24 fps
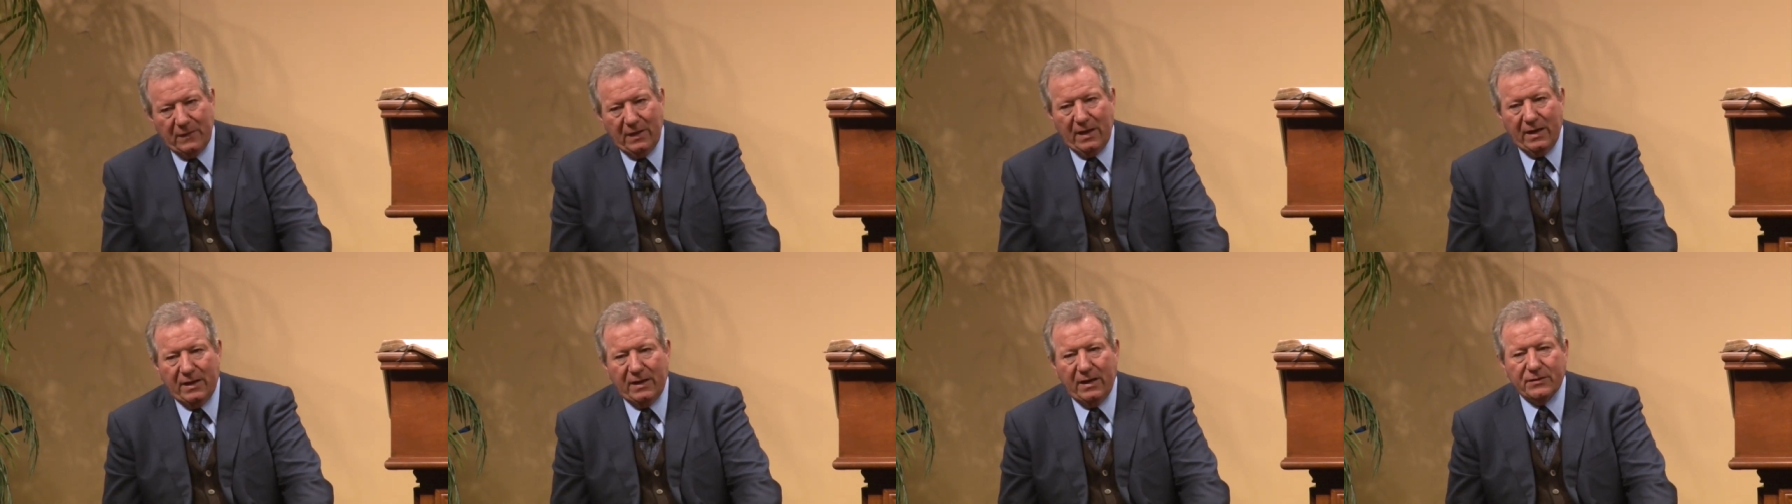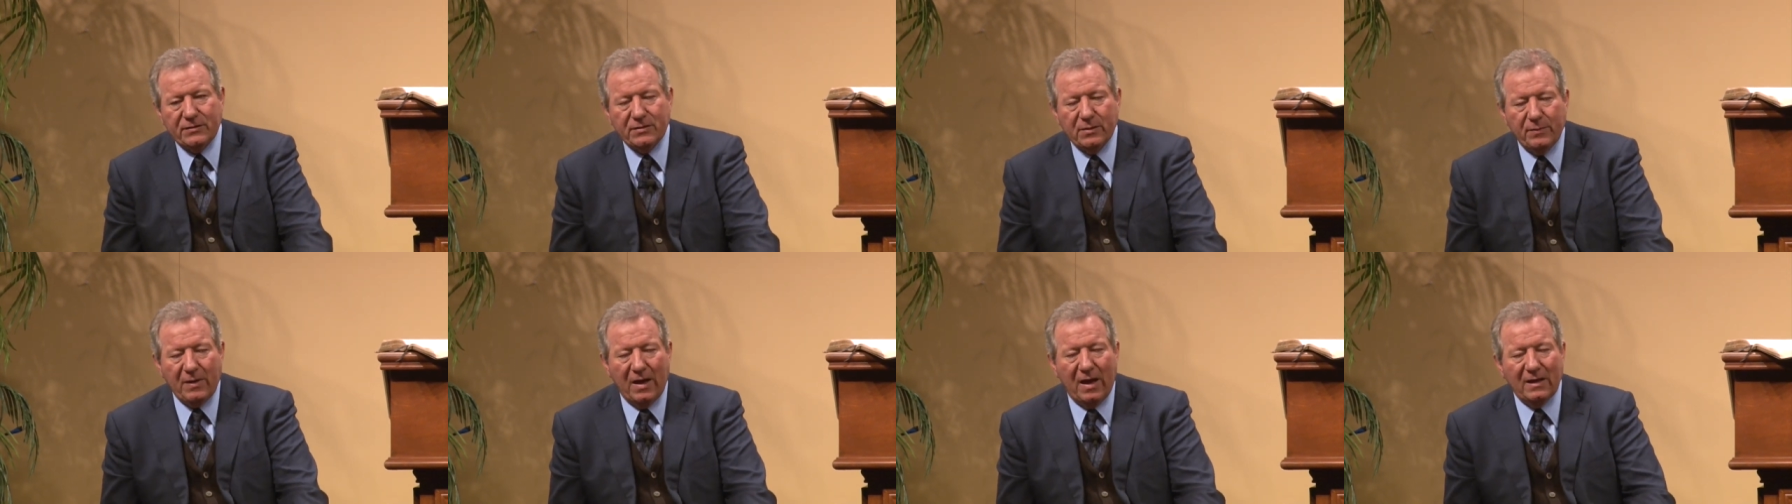it
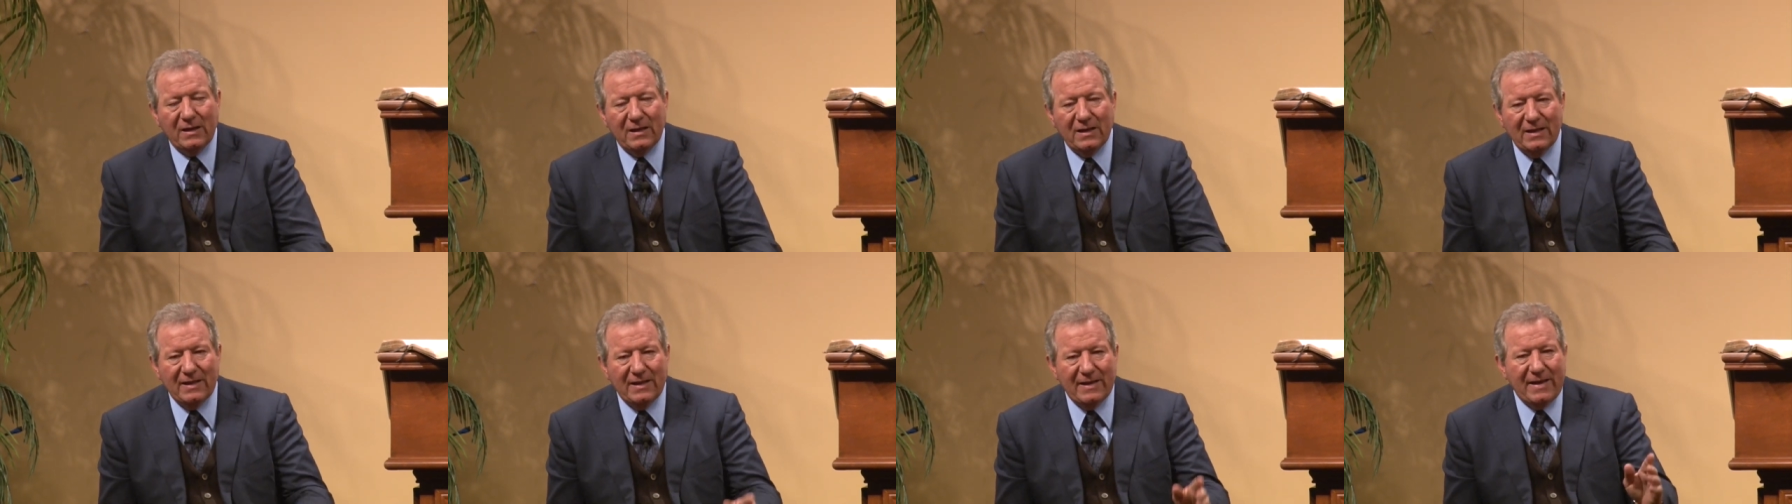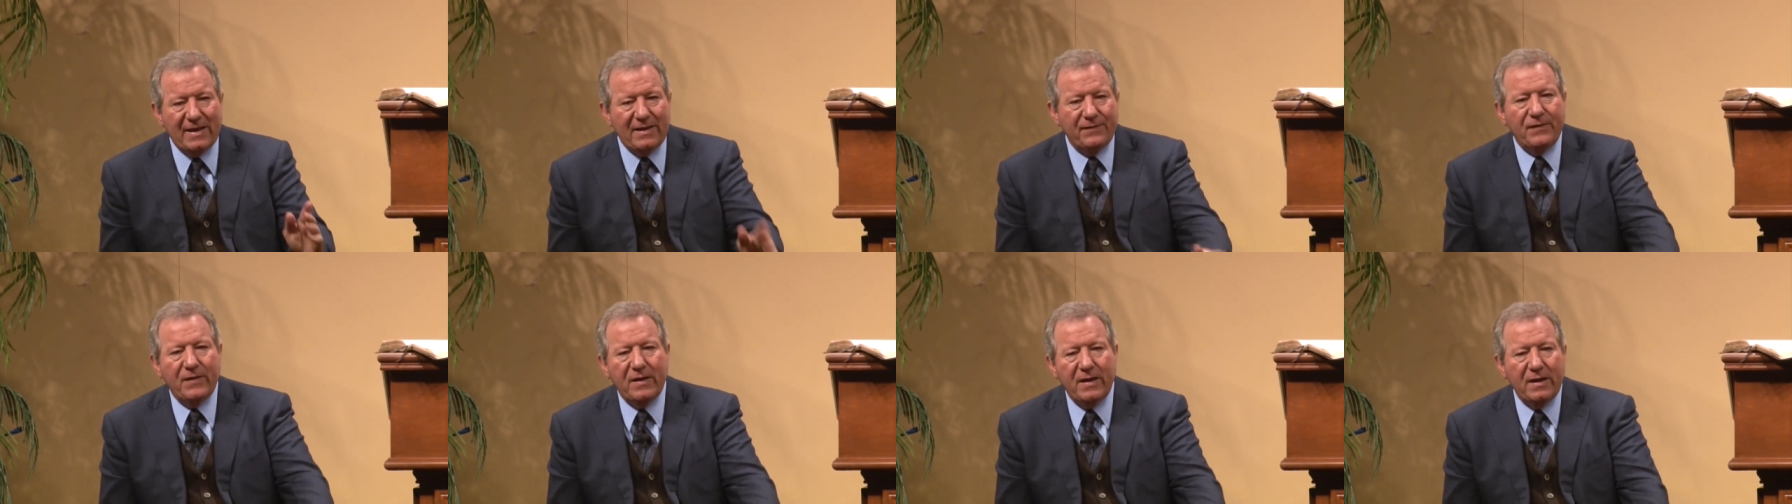is about
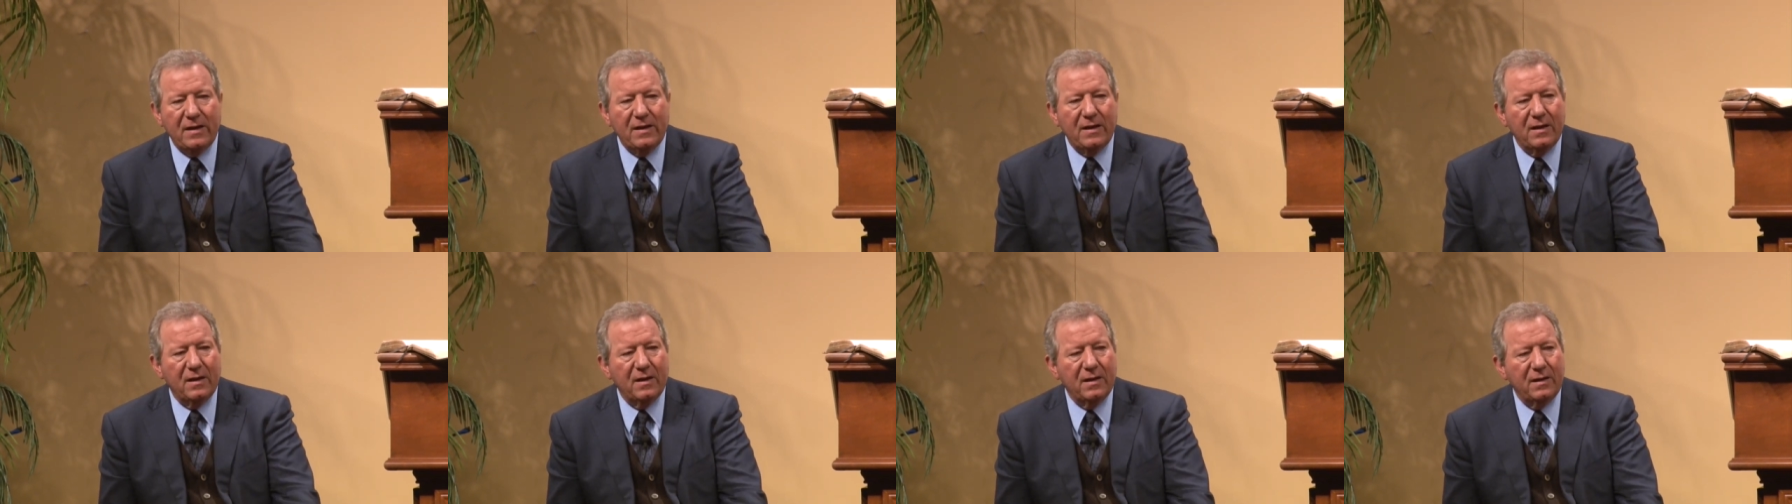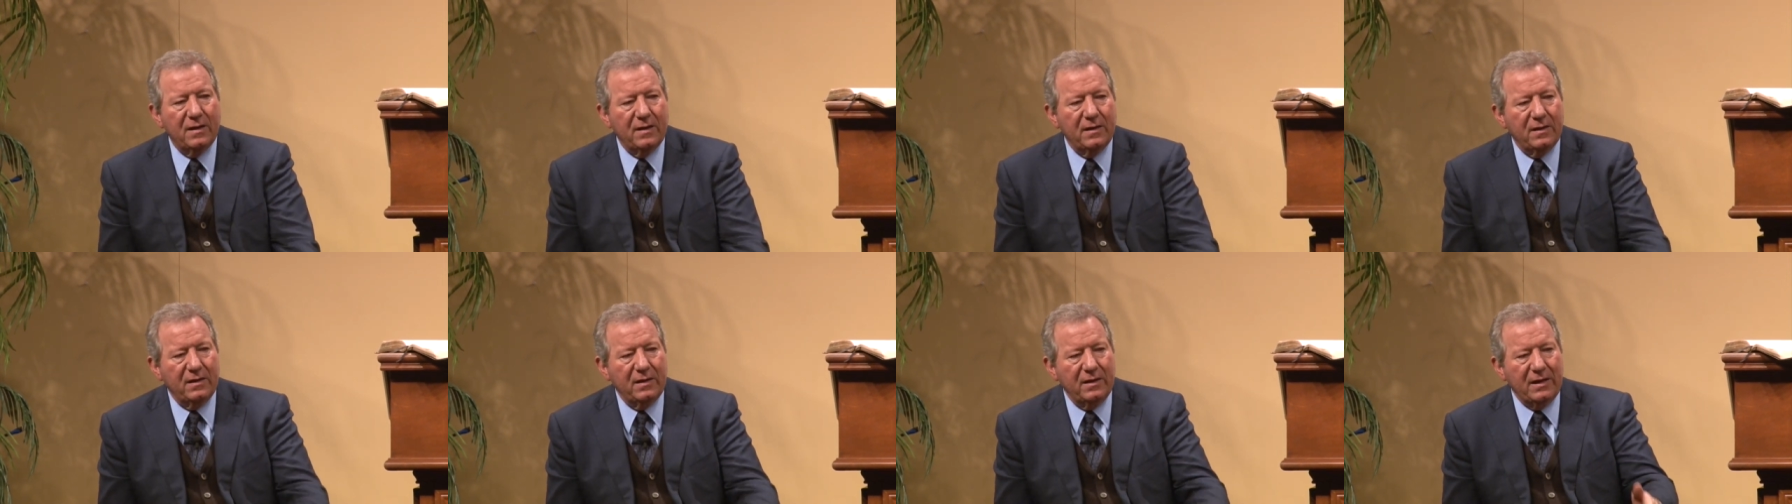living
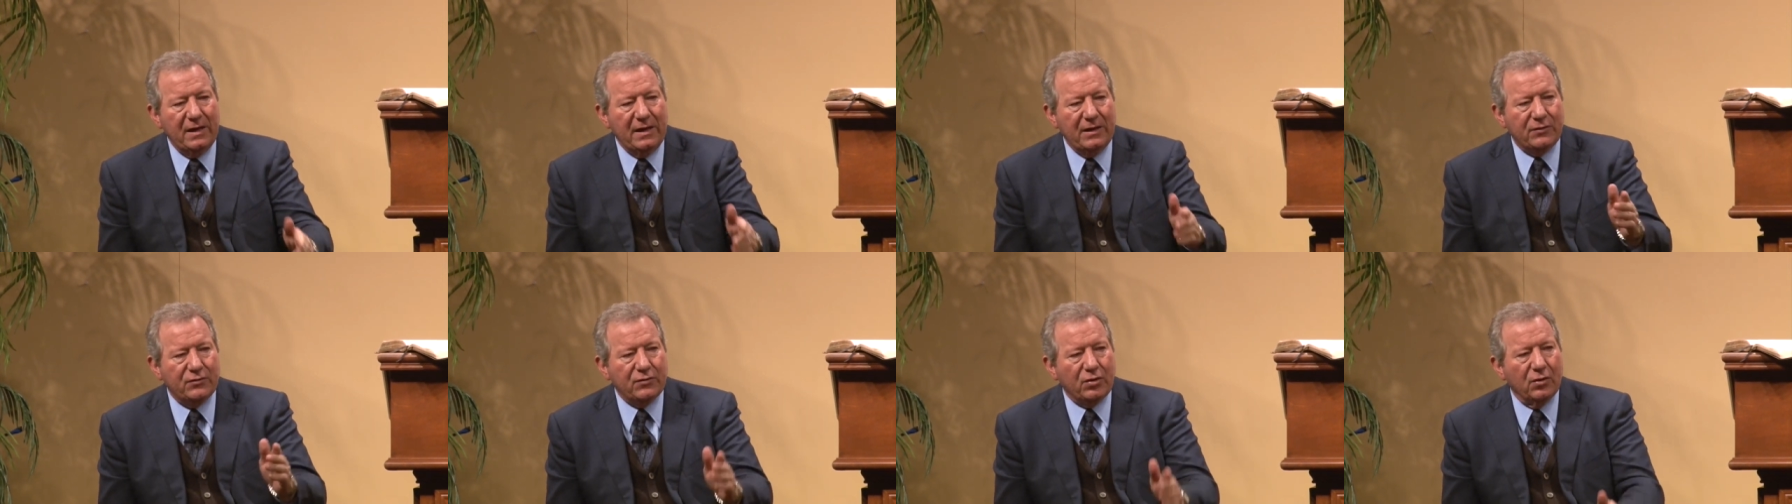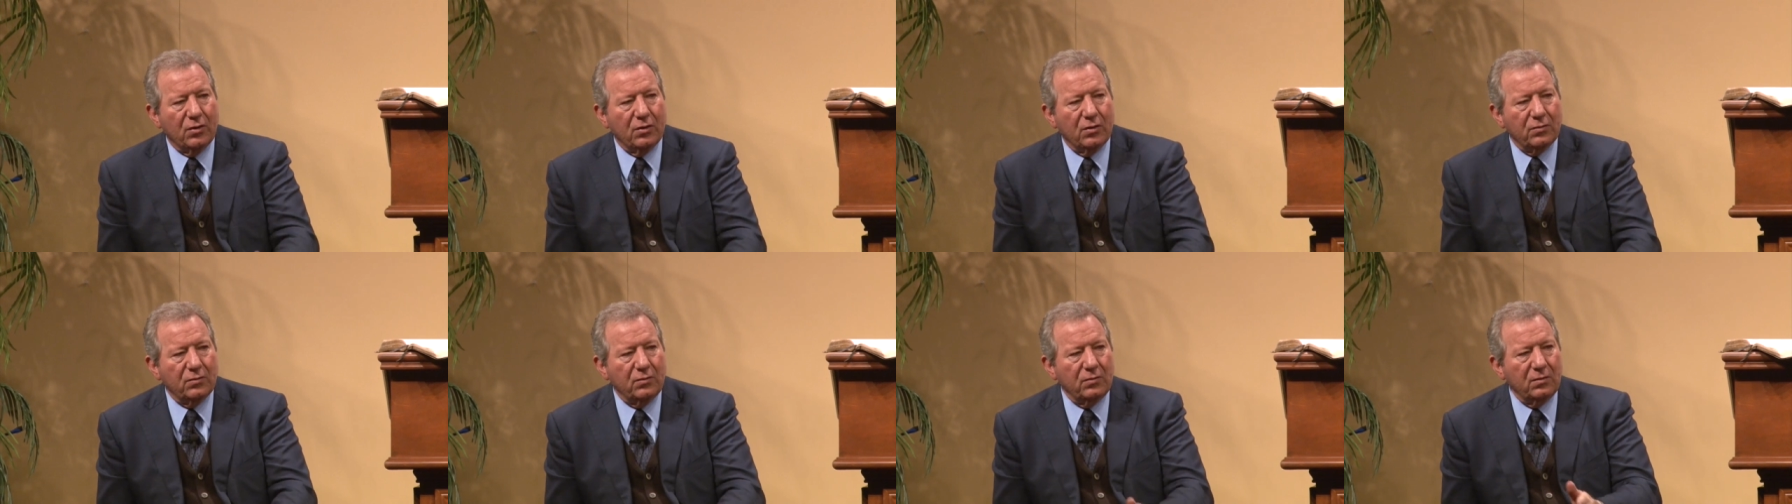
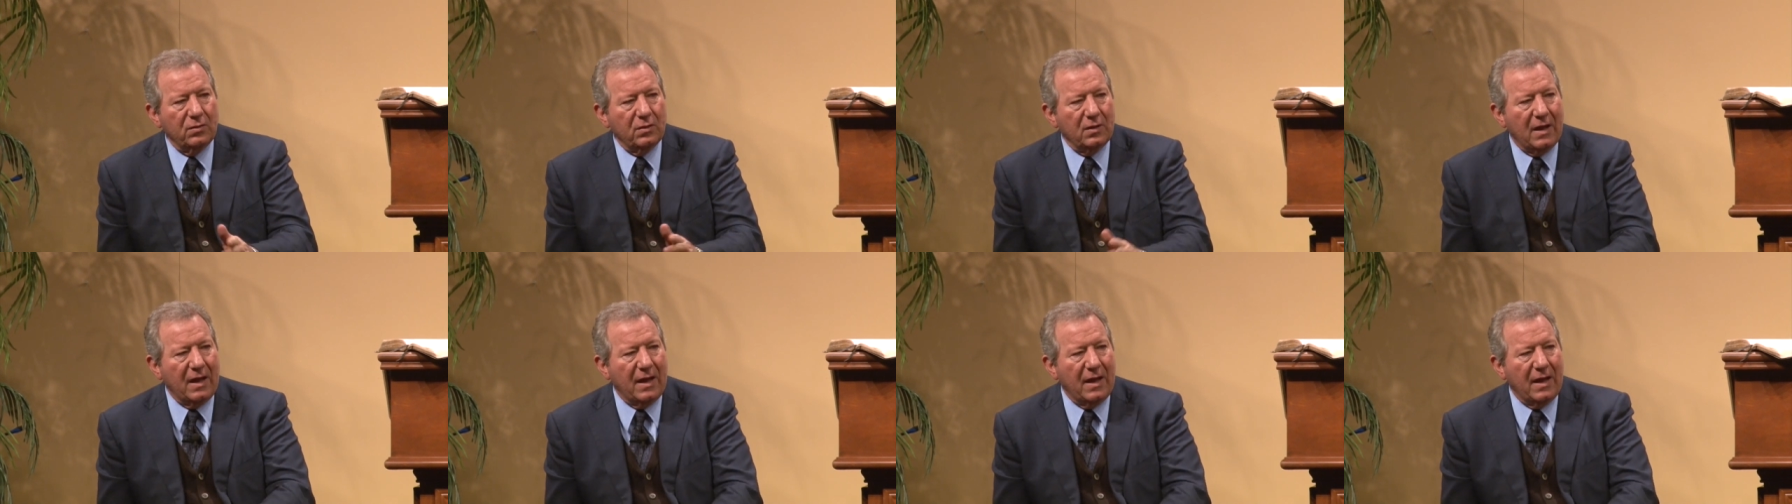eternal